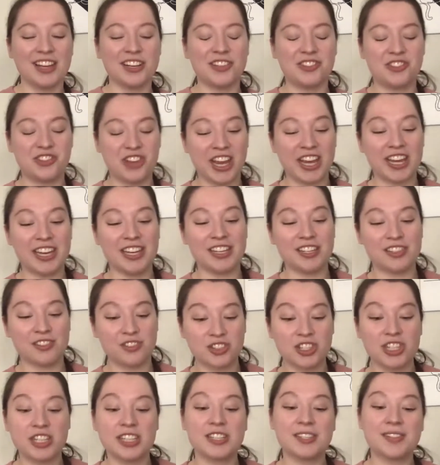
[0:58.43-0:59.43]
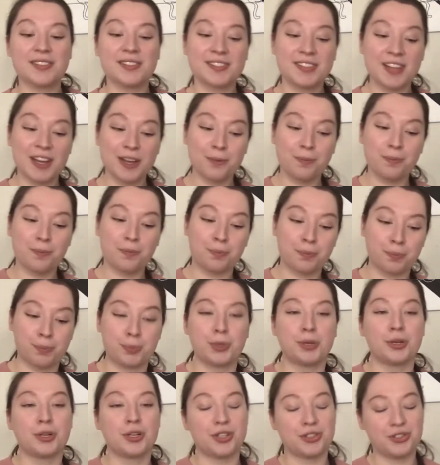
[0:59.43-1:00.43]
Changing
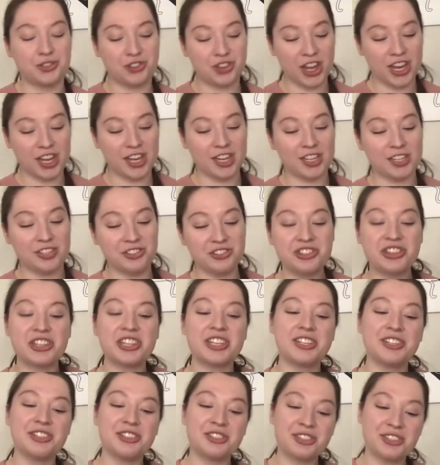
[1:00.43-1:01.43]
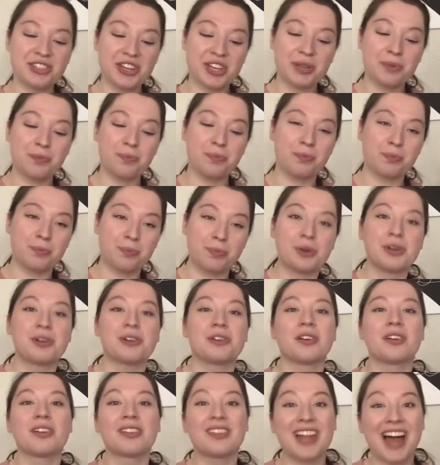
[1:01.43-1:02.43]
diaper, changing
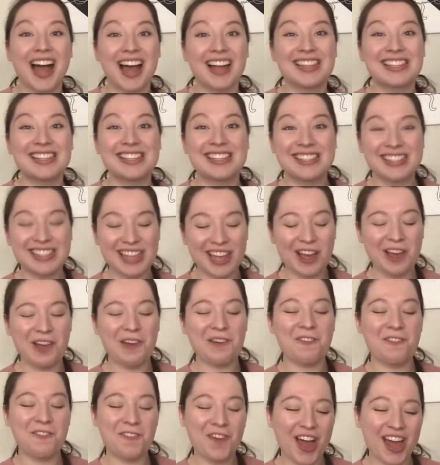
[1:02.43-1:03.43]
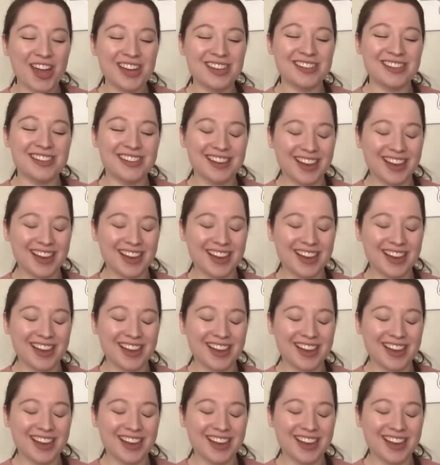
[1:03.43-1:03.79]
diaper, lots of fun,